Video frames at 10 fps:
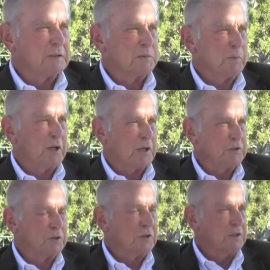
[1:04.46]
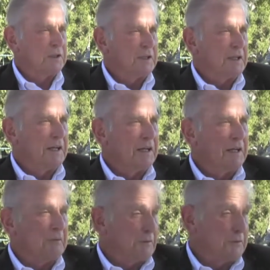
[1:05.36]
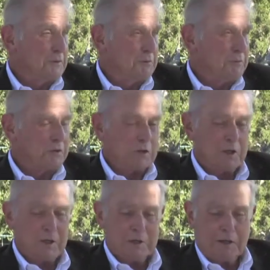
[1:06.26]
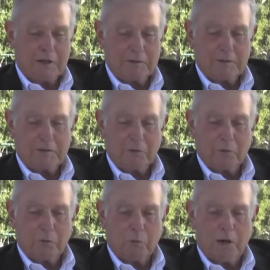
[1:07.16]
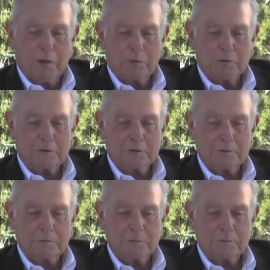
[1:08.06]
spinach, which is bizarre, and I don't know why it was,